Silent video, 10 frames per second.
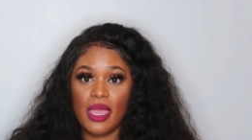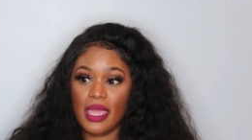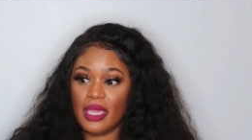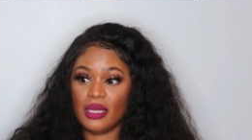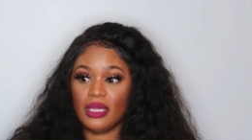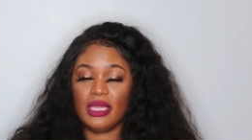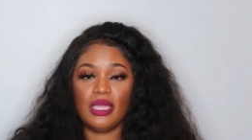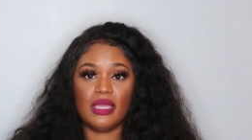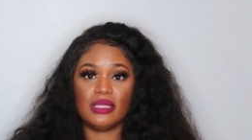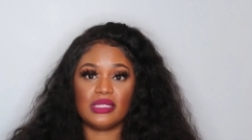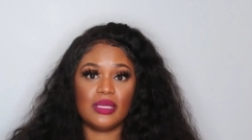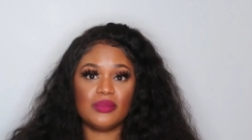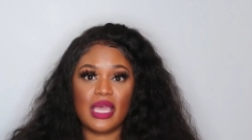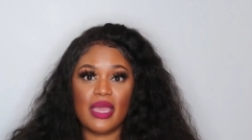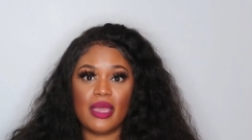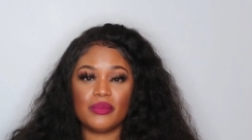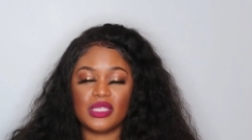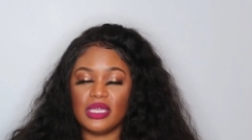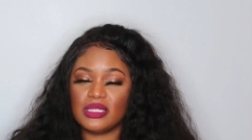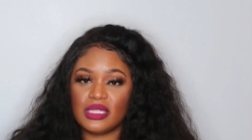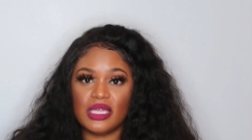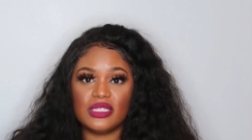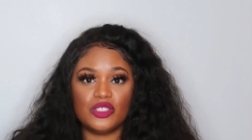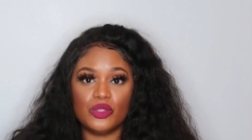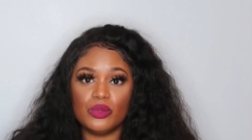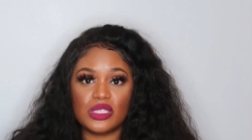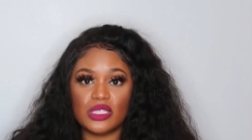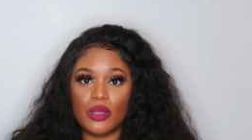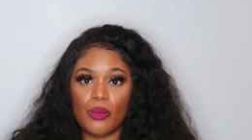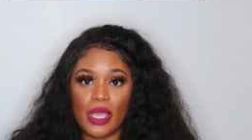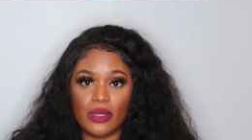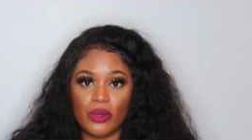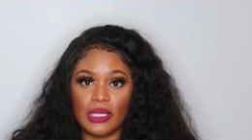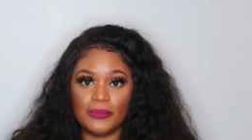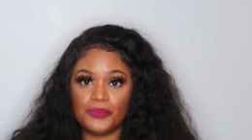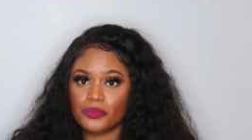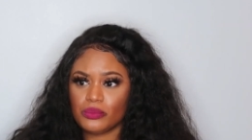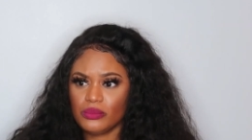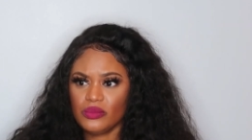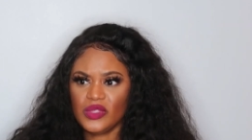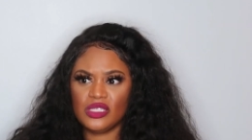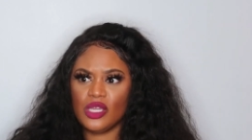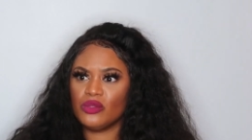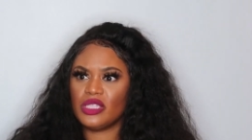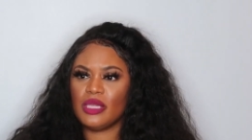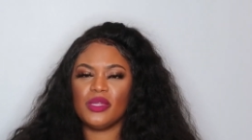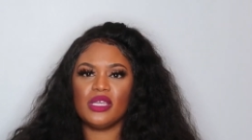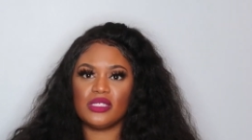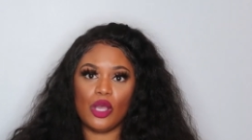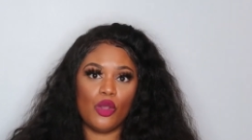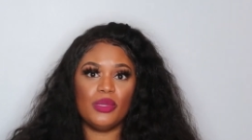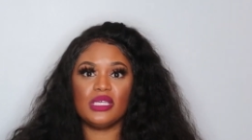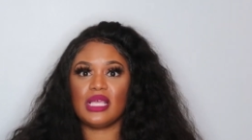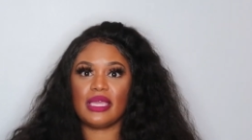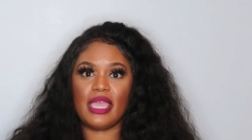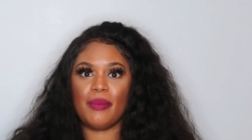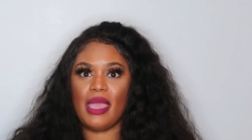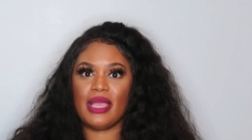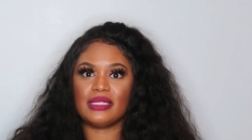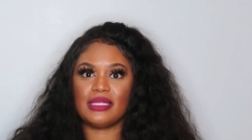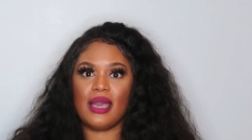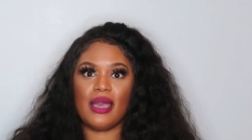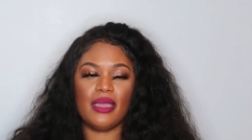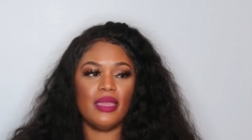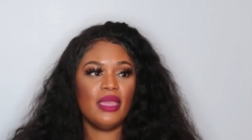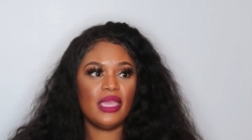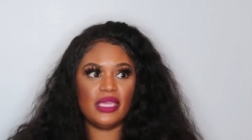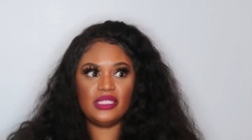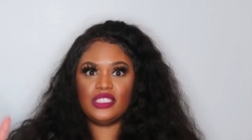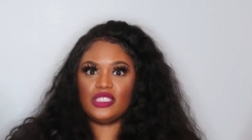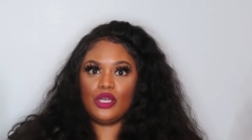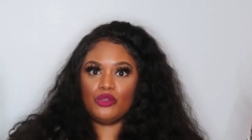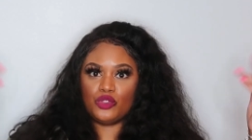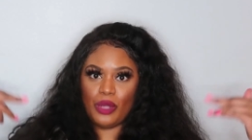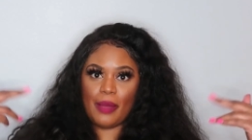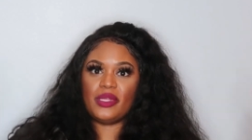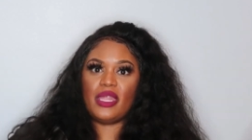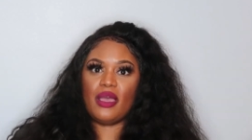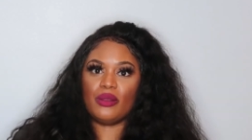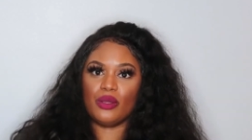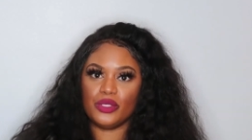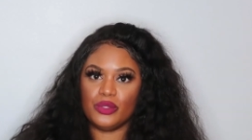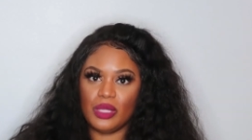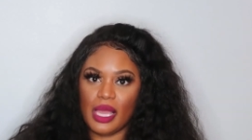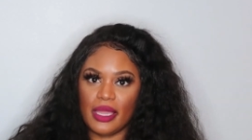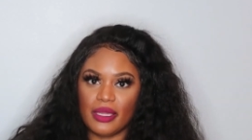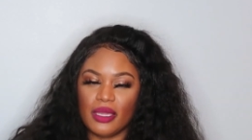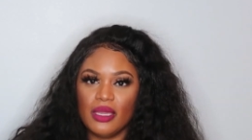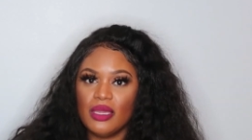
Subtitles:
And again, sometimes it's things that you will still wait on. Don't think because I came and asked God, he's just going to drop it down on you like